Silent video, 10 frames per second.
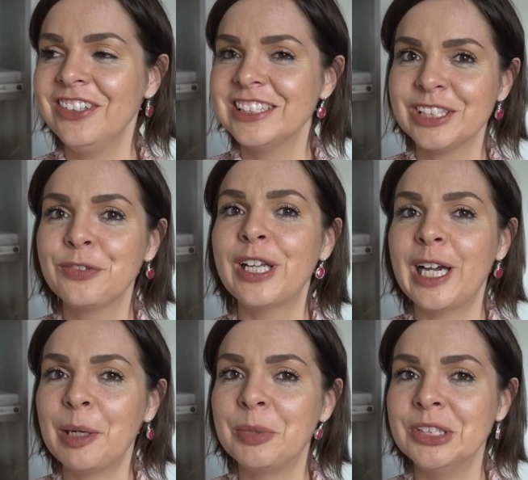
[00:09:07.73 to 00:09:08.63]
stuff that
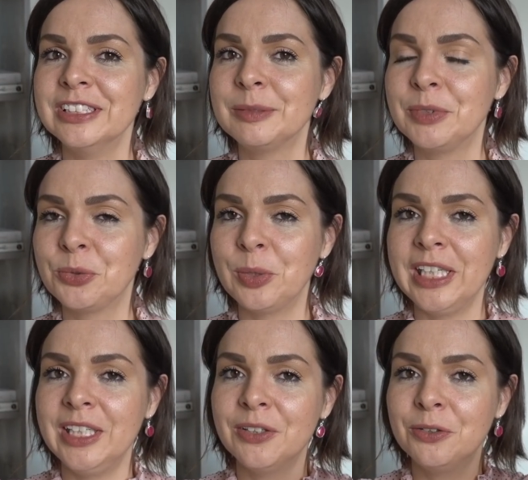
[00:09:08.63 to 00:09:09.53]
happens
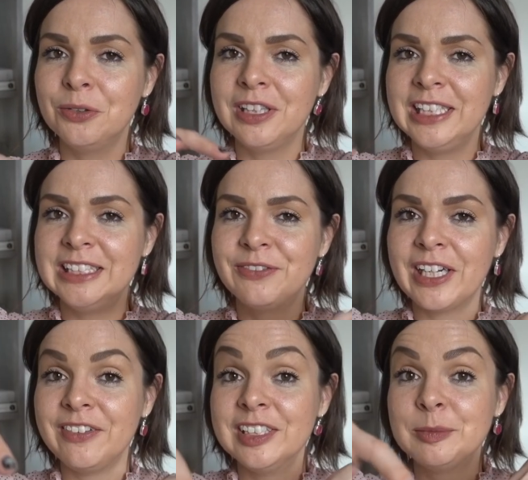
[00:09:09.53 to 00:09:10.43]
between all these
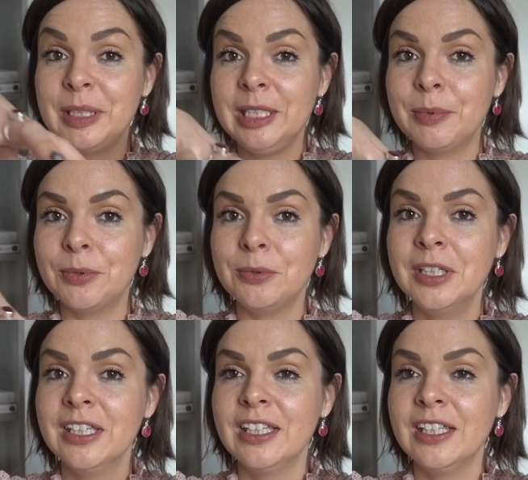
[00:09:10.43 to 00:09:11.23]
various people.